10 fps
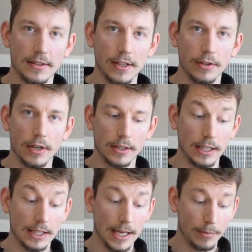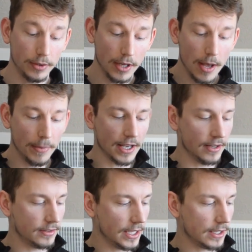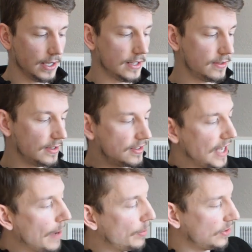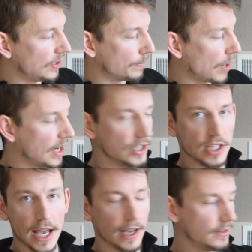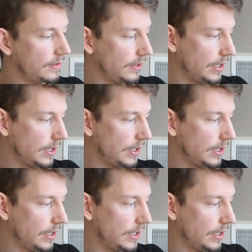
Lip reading: It's incorrectly labeled because the stamp is just Prodigy X